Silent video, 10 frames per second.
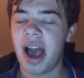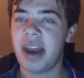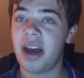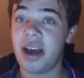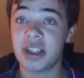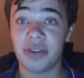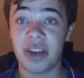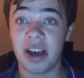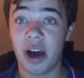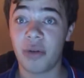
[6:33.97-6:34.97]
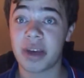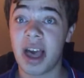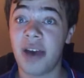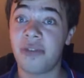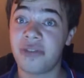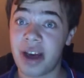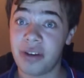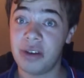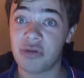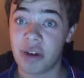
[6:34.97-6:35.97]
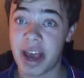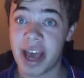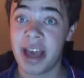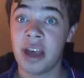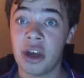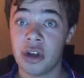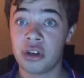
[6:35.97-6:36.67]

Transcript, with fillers: And I actually think Hull will get a very rare